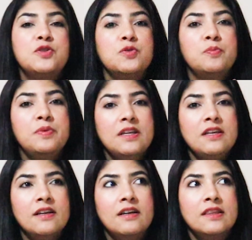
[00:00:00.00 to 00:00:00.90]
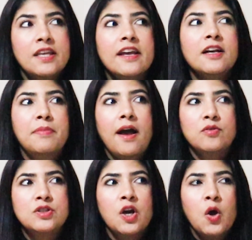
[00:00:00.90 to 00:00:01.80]
to think
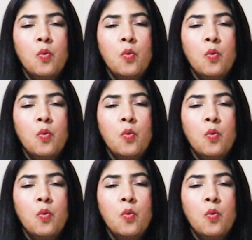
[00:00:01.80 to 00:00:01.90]
about